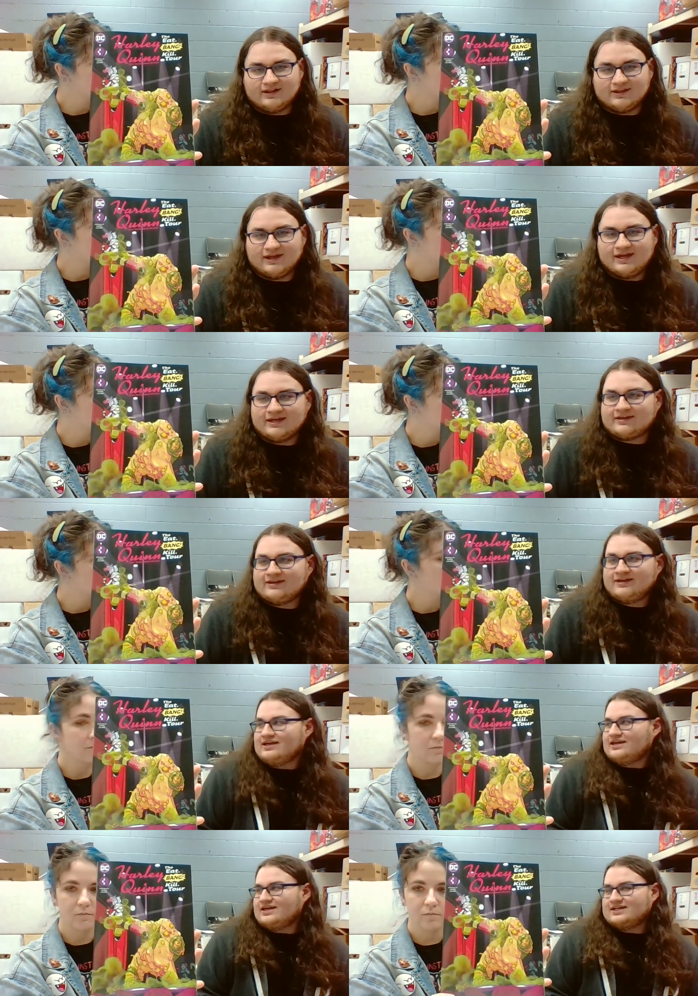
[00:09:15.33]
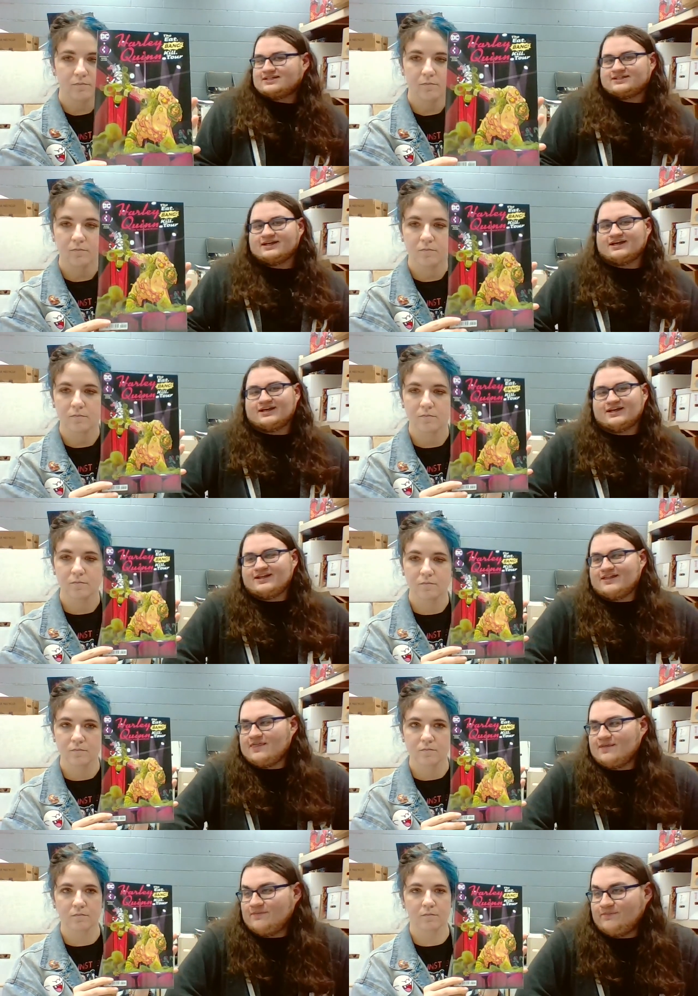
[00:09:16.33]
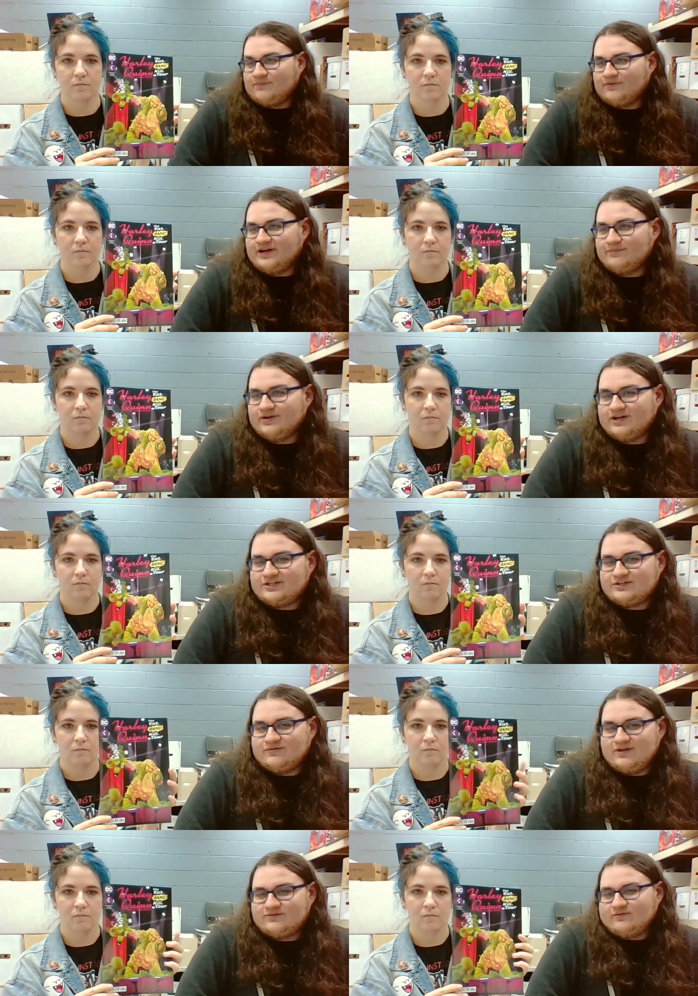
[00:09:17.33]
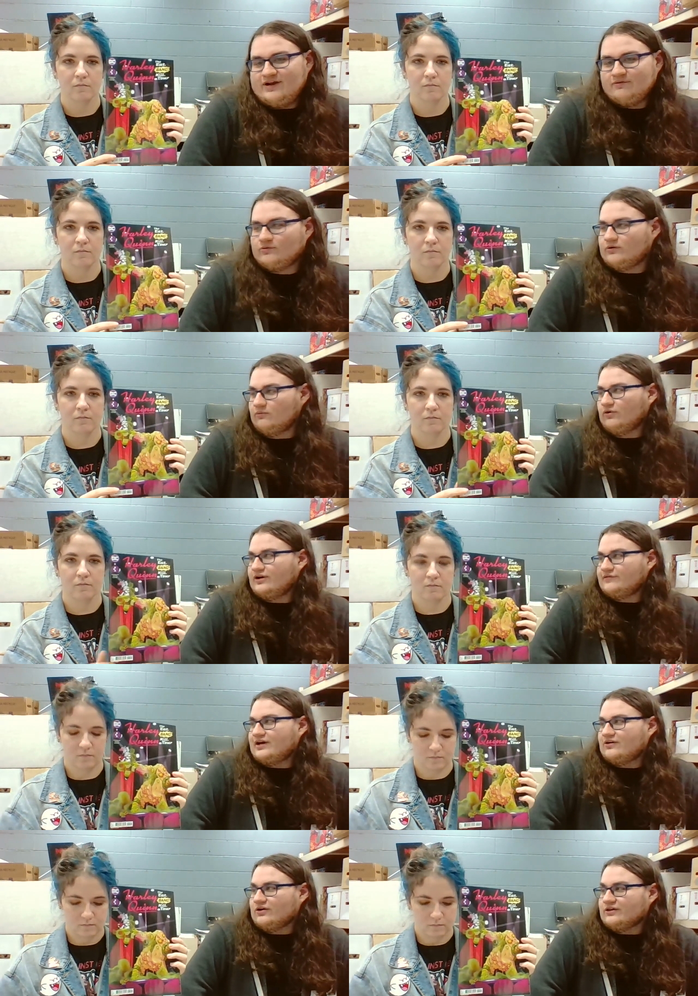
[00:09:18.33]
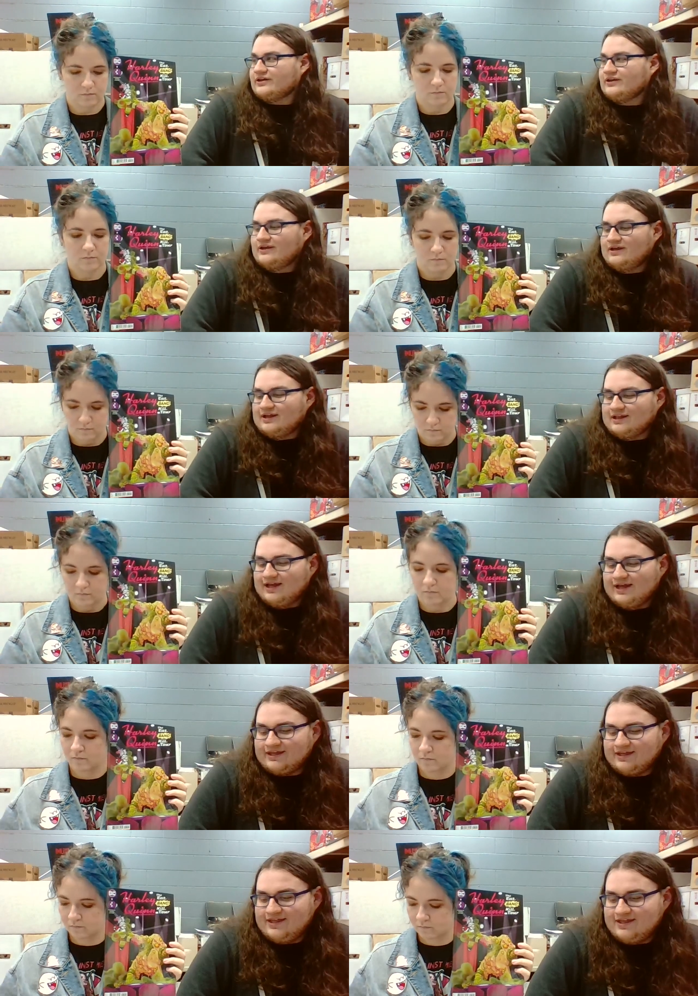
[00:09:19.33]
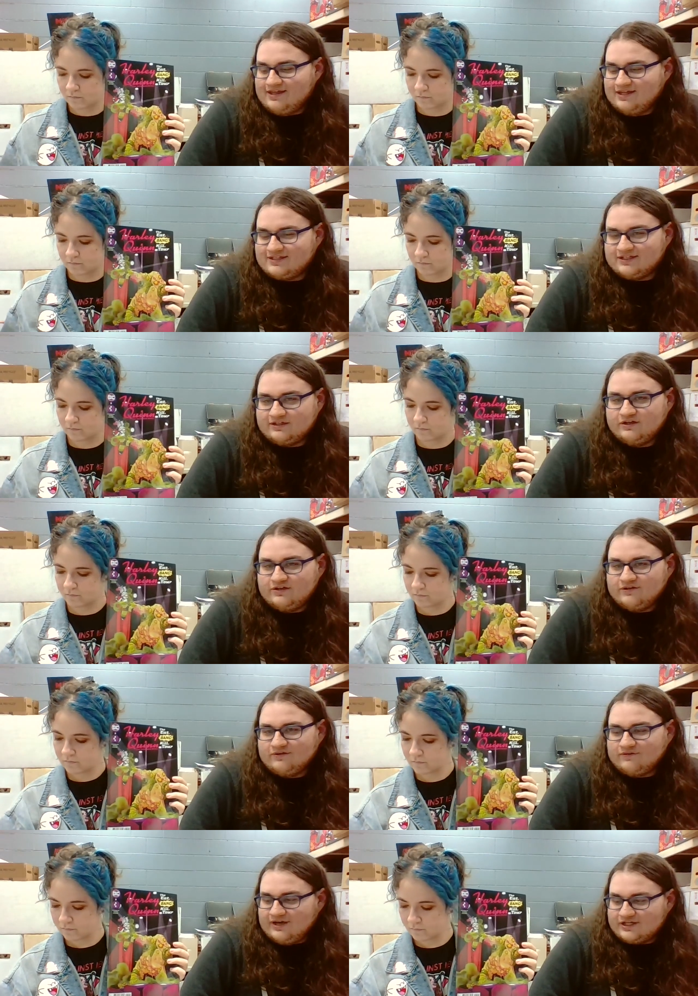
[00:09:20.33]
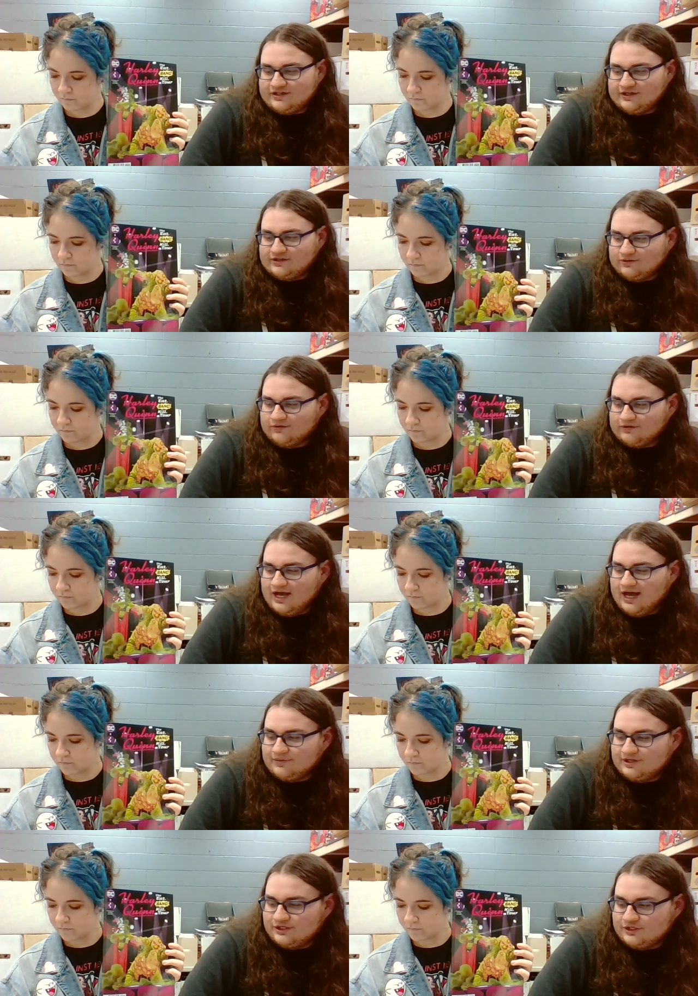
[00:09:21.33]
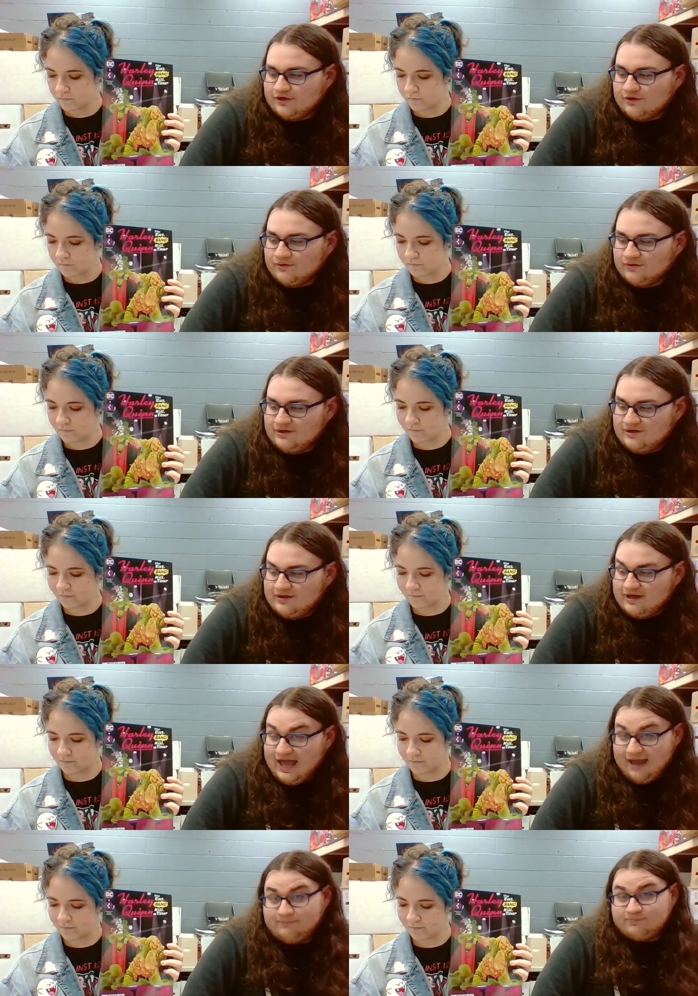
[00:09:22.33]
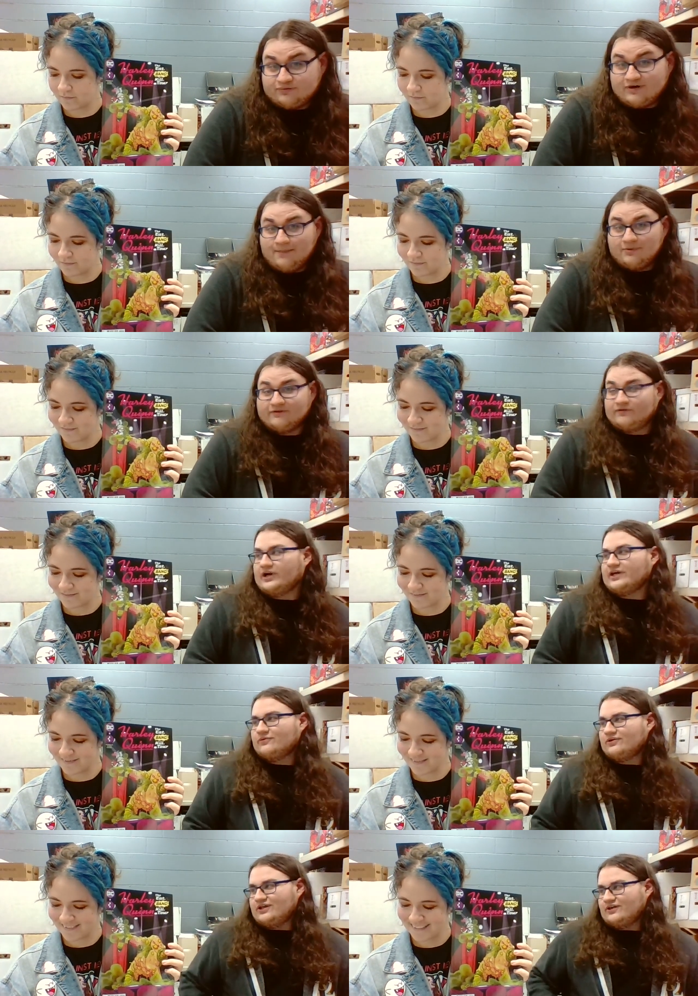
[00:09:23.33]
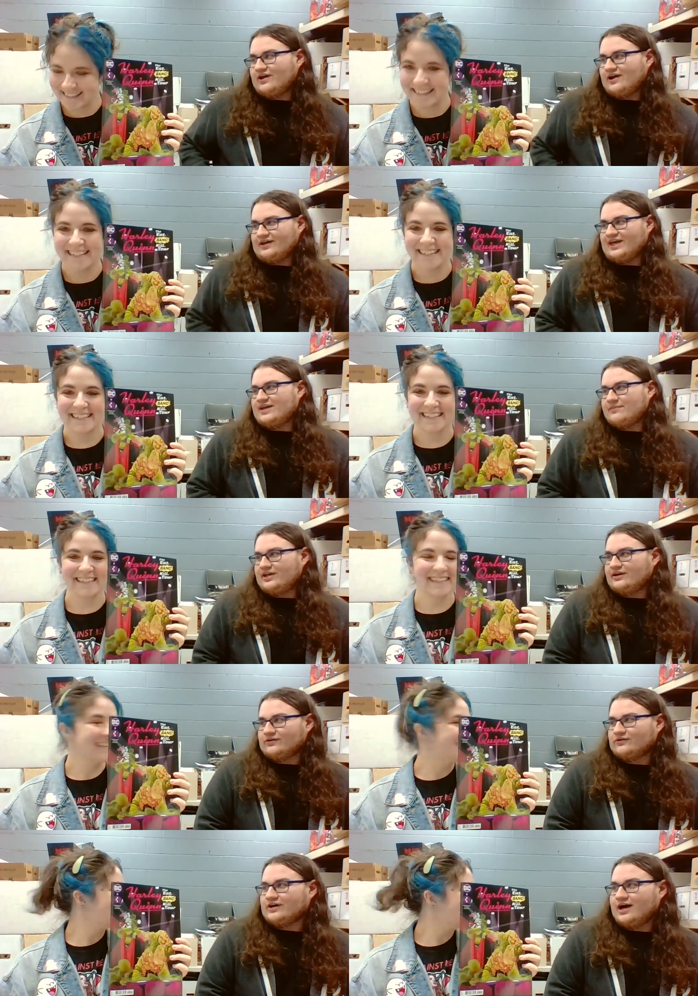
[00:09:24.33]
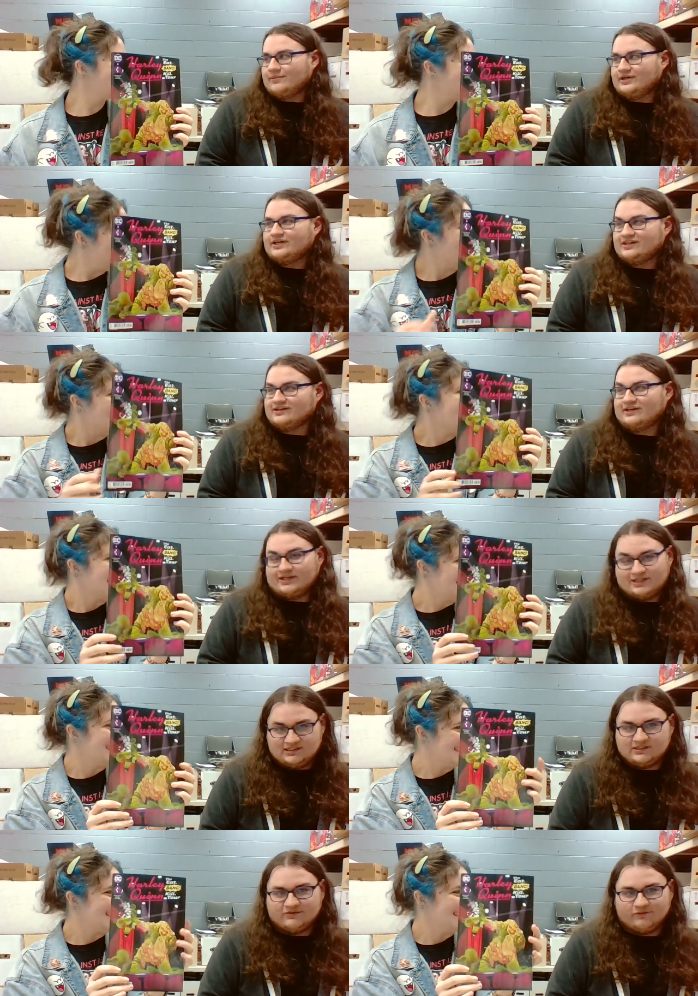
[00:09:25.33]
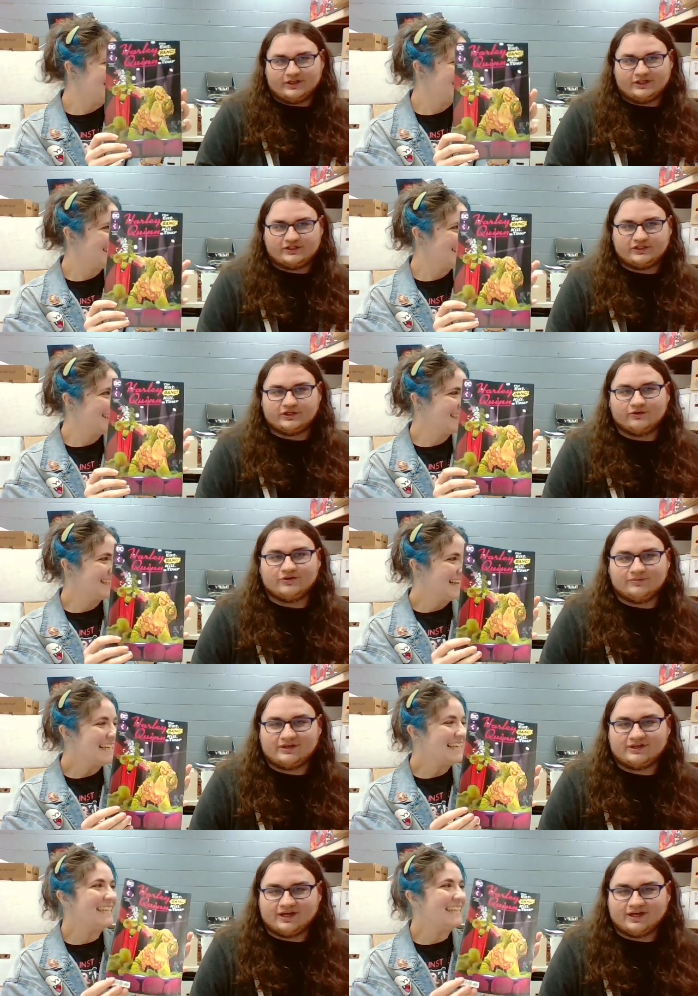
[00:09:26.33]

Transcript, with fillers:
Speaker 1: Mm-hmm. Like it's uh pretty much it's what everyone would have wanted out of Harley. Like it's a good old fashioned like adult comedy show, a proper funny one. You know how like animated adult comedy can like really skew to be